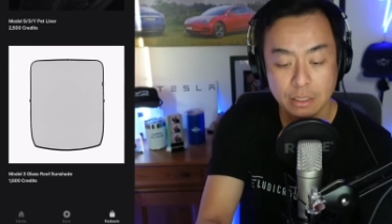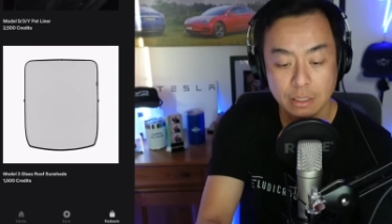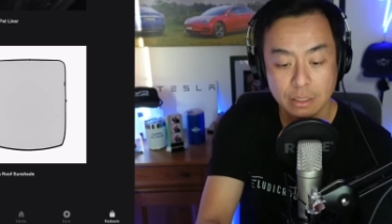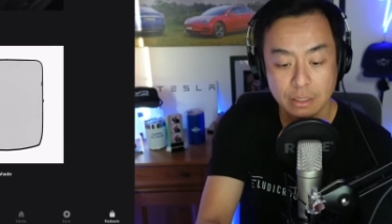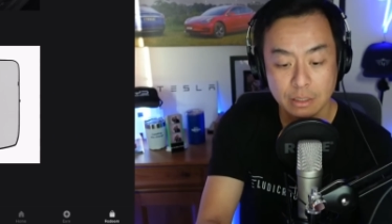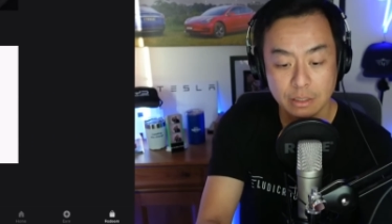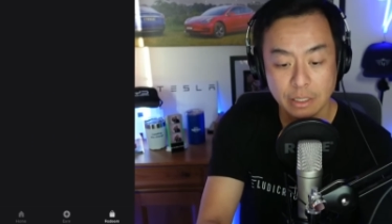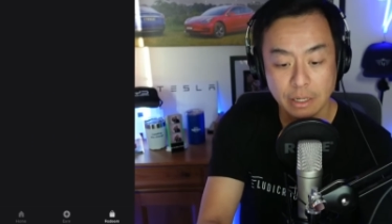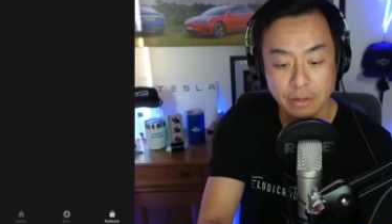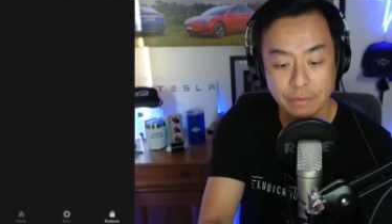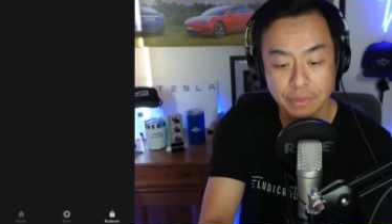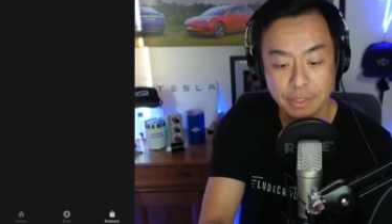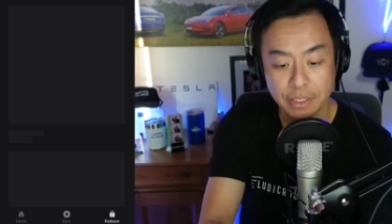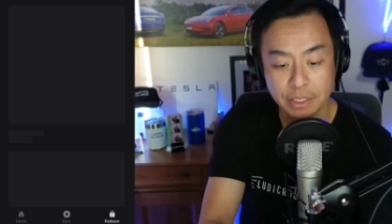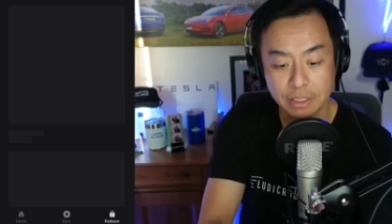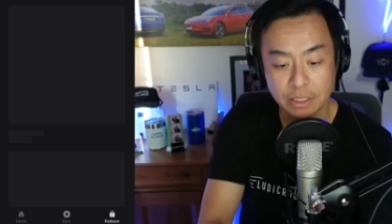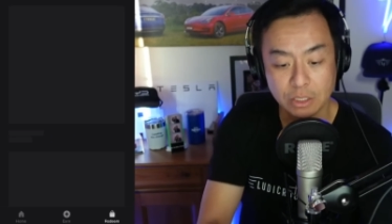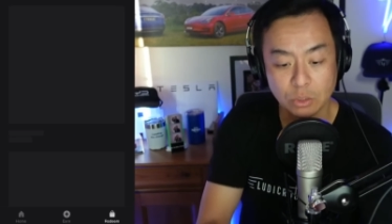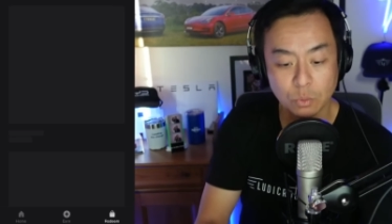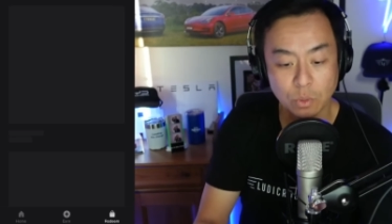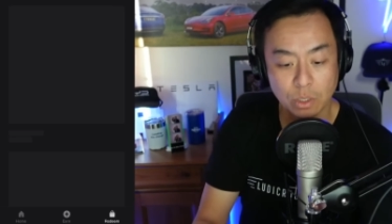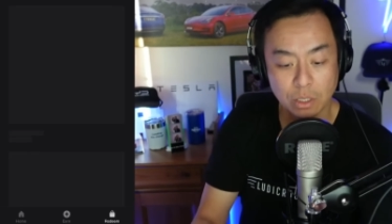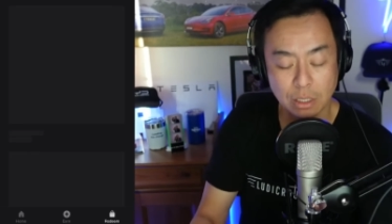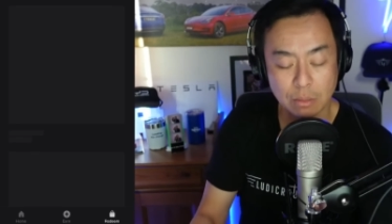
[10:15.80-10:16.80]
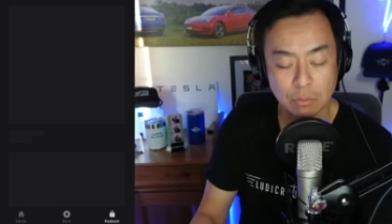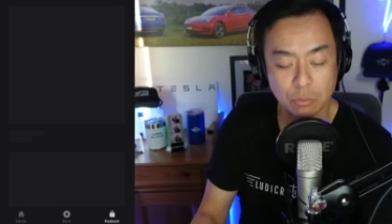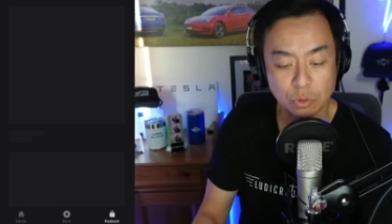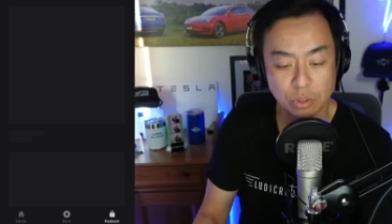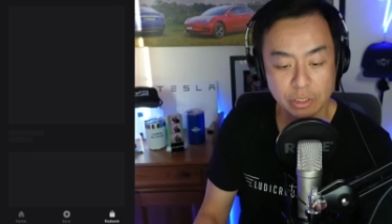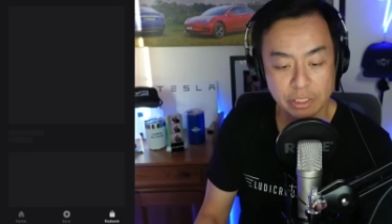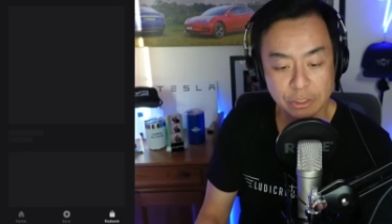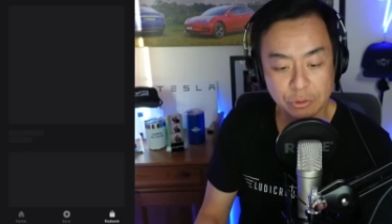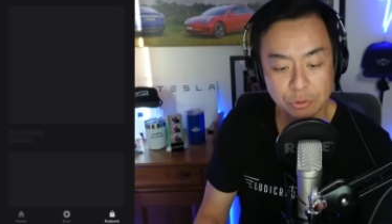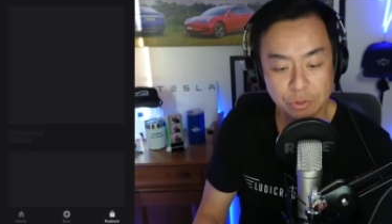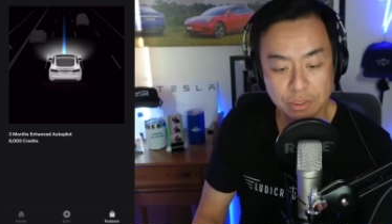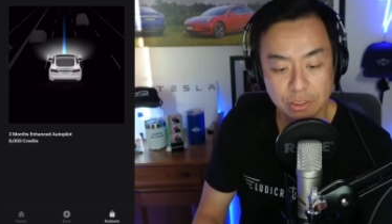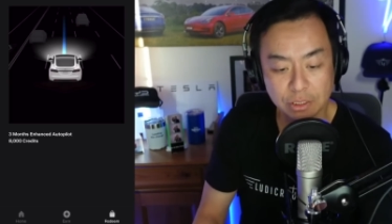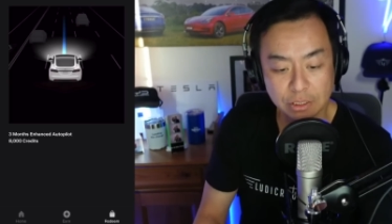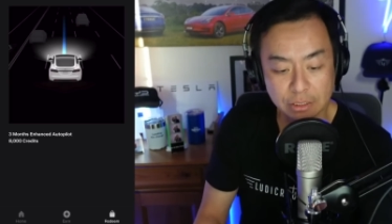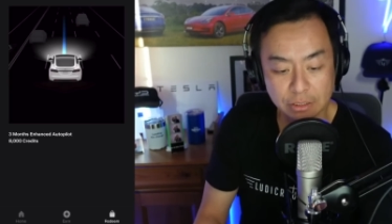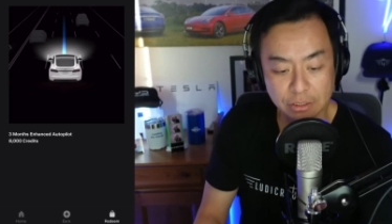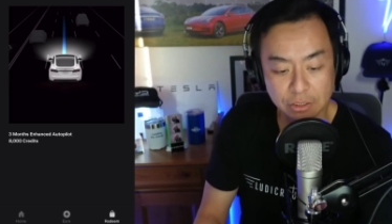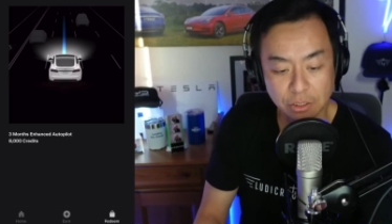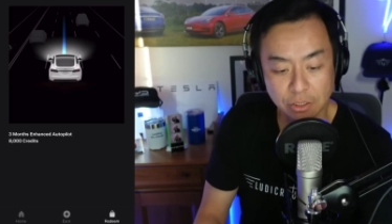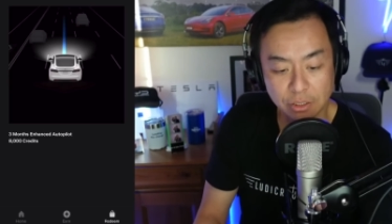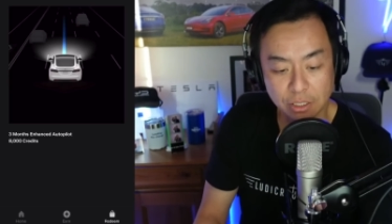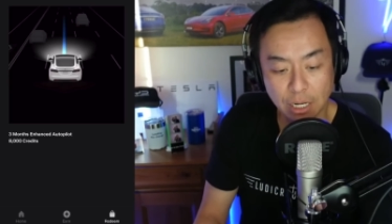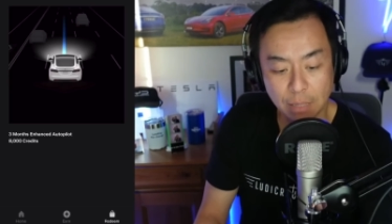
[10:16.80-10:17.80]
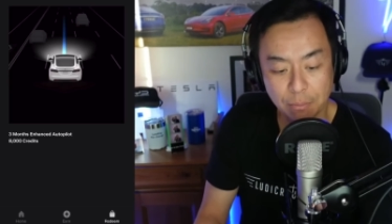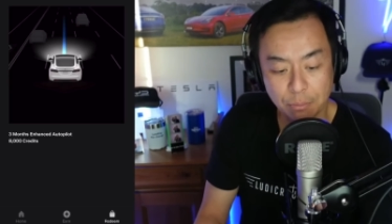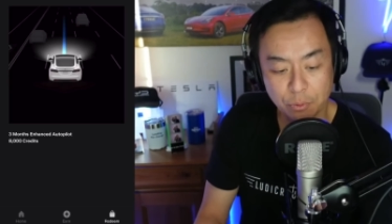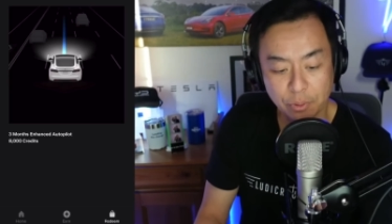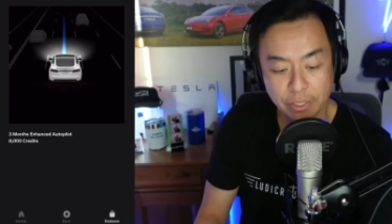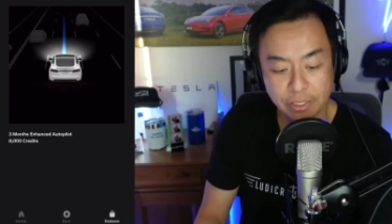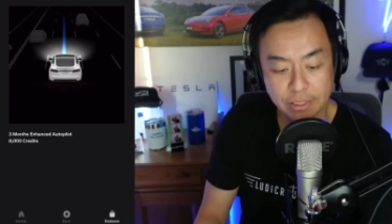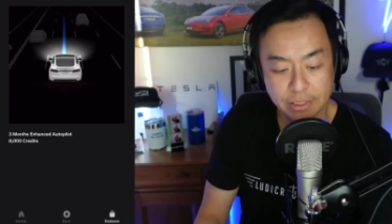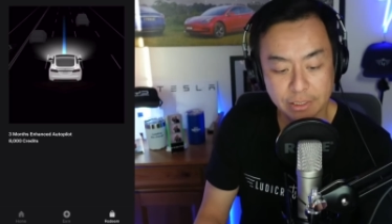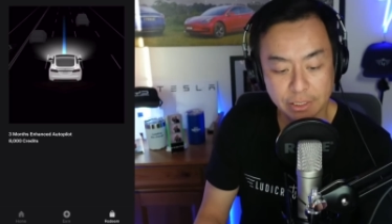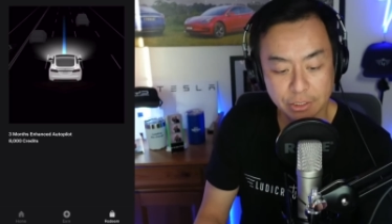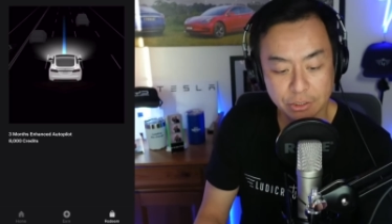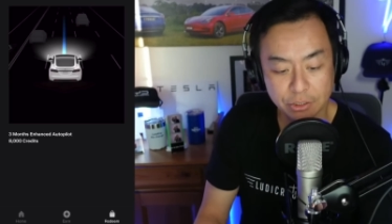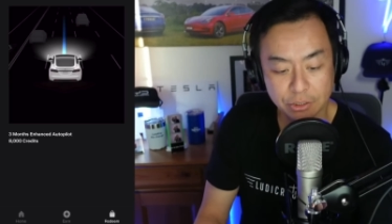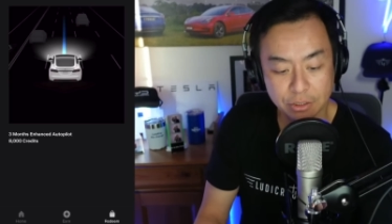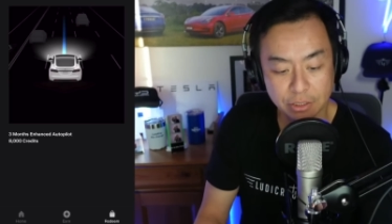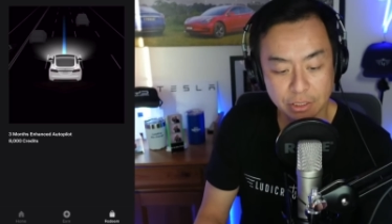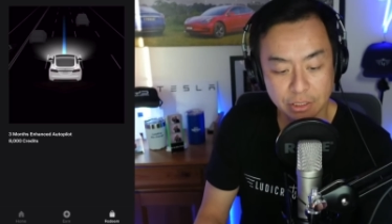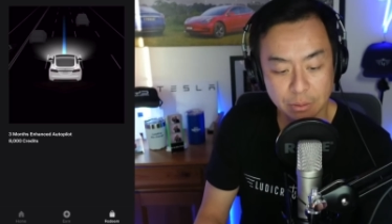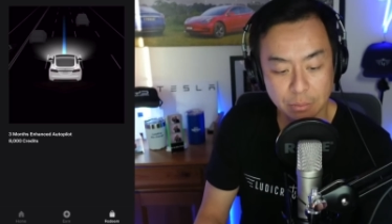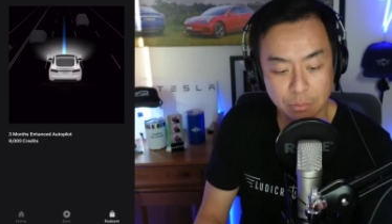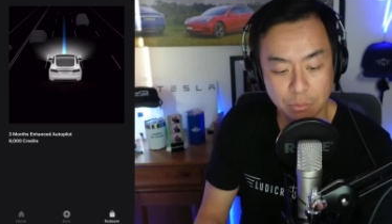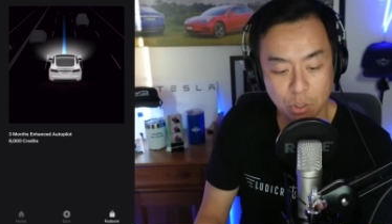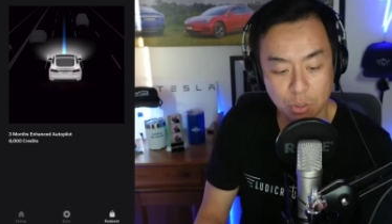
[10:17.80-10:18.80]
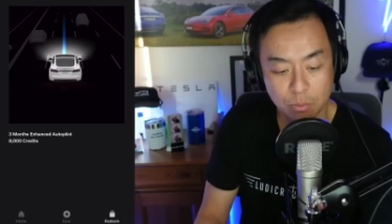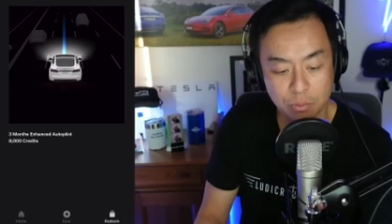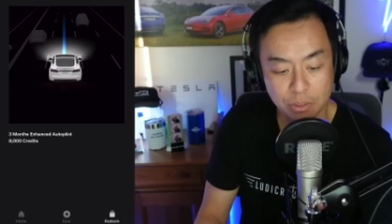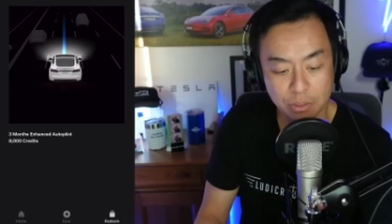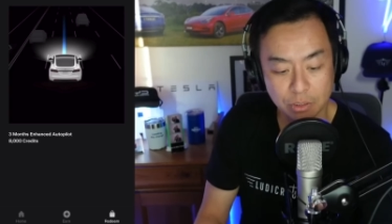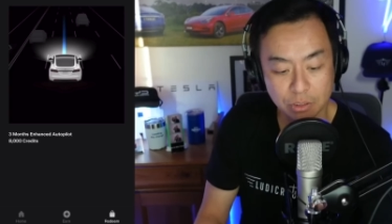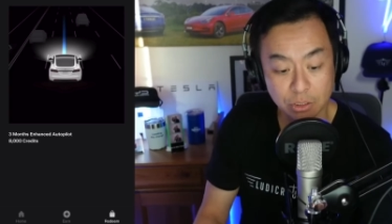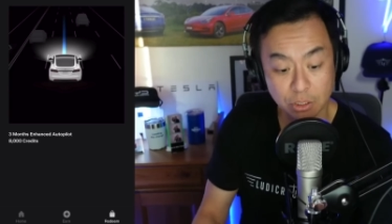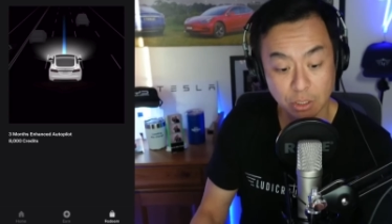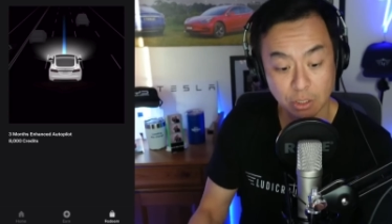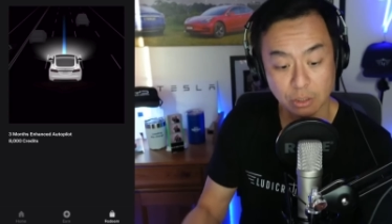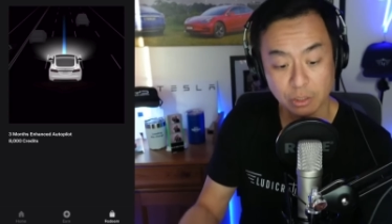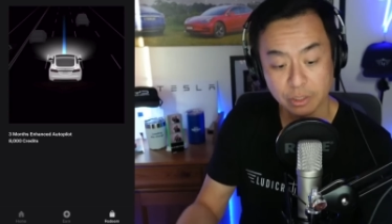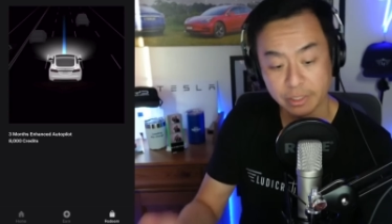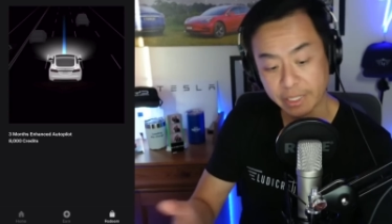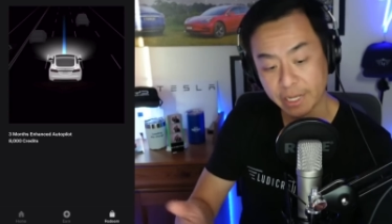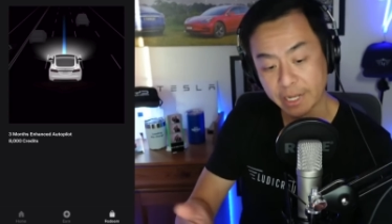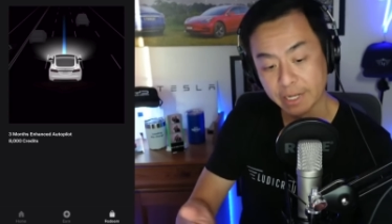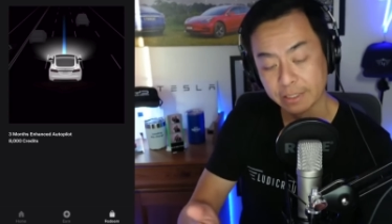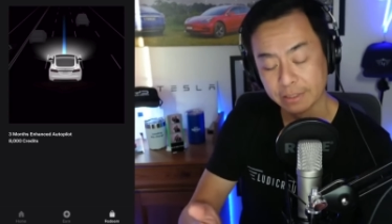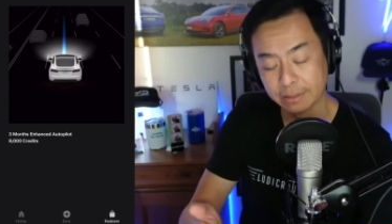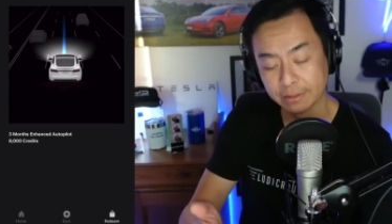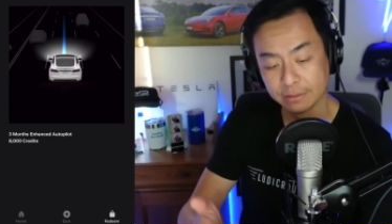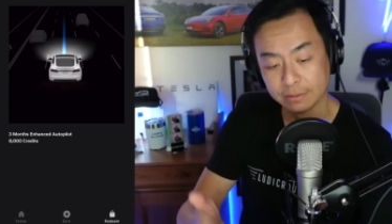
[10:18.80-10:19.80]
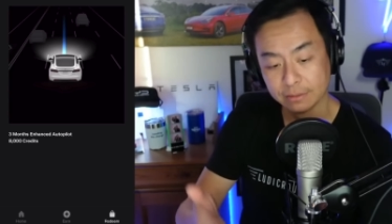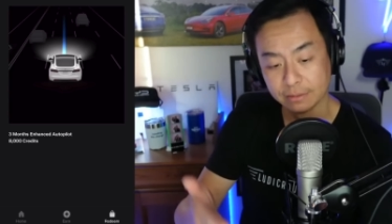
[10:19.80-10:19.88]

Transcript: Now, this is what I'm really interested in. So the upgrade section at the moment. So look at that.